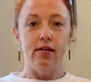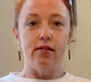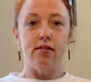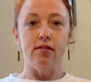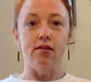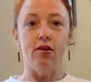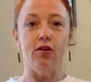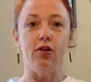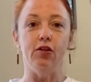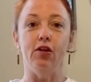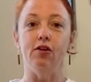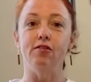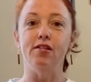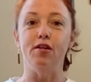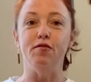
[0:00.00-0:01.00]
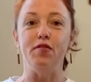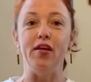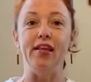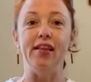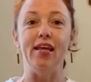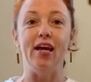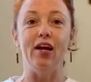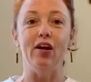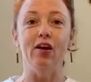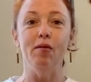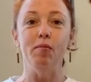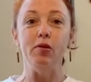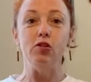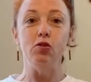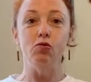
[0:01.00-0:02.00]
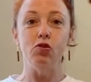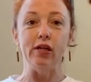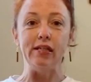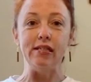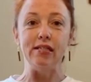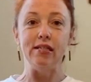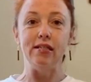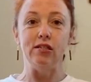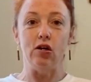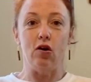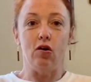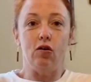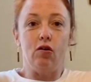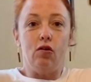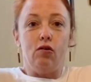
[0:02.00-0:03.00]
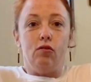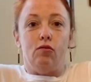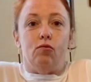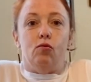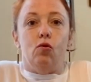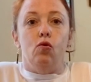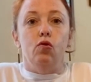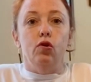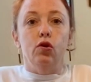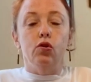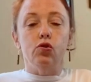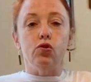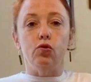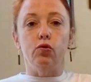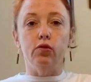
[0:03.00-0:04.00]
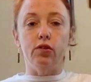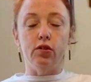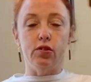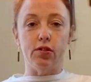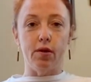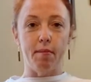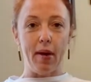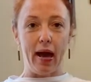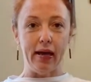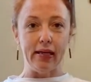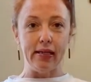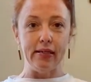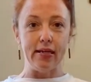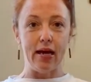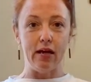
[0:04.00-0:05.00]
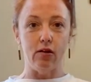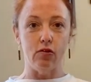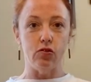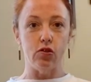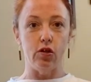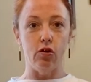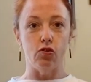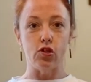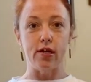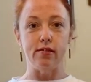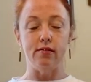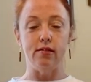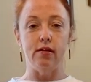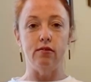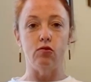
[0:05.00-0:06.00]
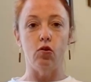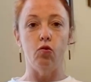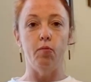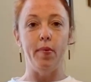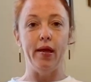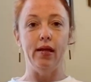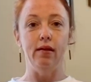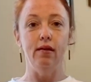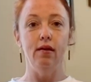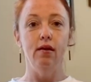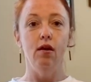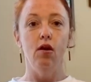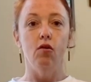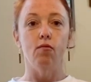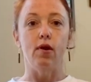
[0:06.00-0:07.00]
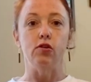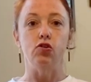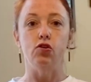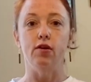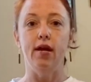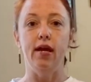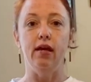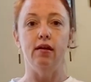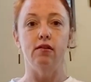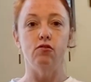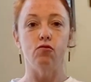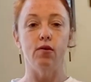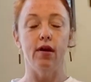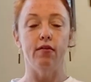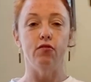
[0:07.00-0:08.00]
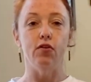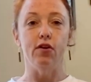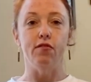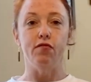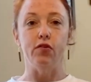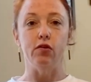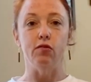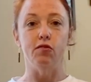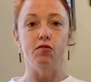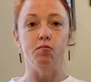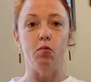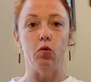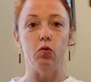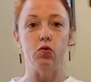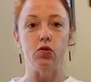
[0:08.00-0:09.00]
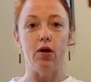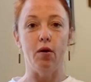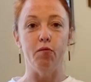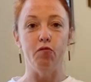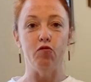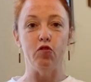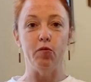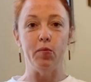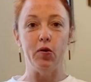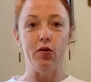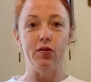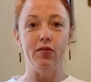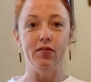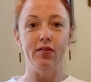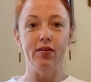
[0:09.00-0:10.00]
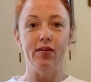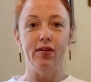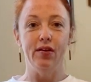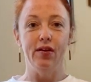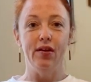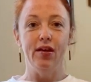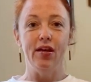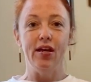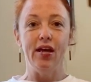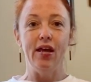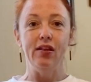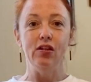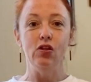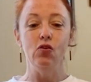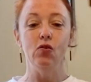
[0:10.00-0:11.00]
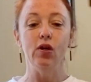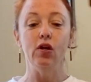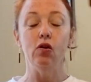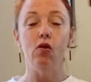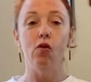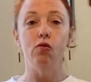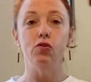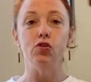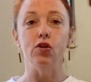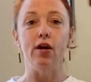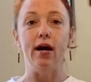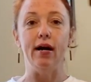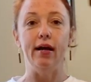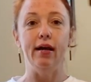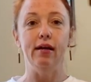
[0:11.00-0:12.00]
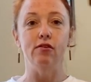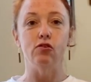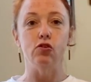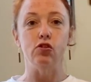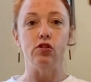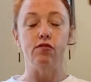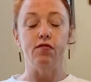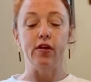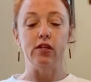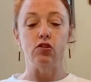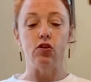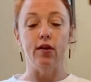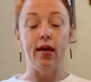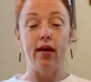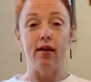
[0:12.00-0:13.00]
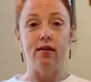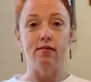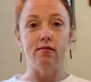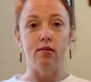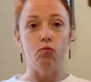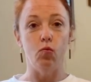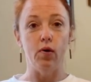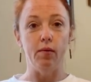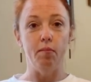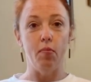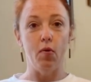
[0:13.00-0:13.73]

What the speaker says: snuggle yourself in there, but do try to sit tall. Roll your shoulders up, back and down so your chest stays open. Rest your hands wherever it feels most comfortable. And then you can close your eyes or just fix your gaze on one